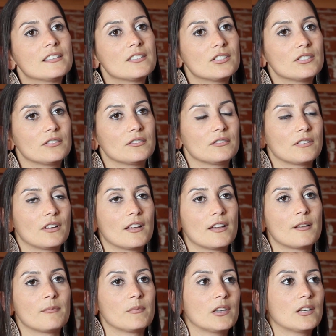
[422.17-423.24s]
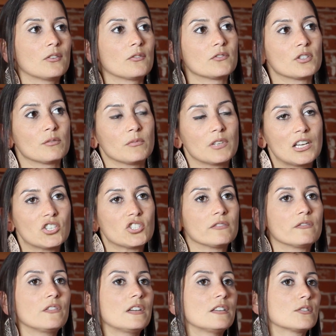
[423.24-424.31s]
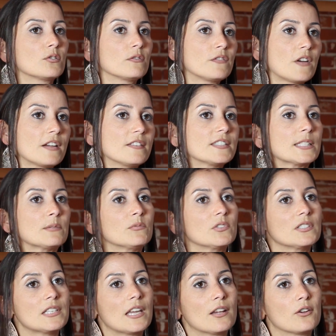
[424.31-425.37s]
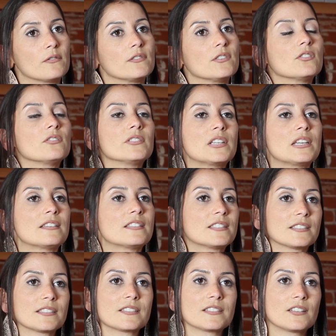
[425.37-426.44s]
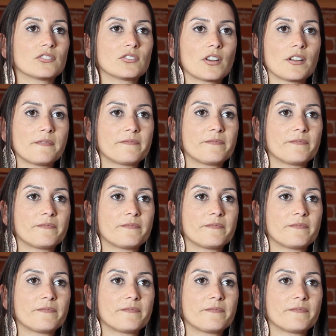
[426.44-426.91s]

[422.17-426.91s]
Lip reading: to, termination fees or find someone to take over your lease, etc.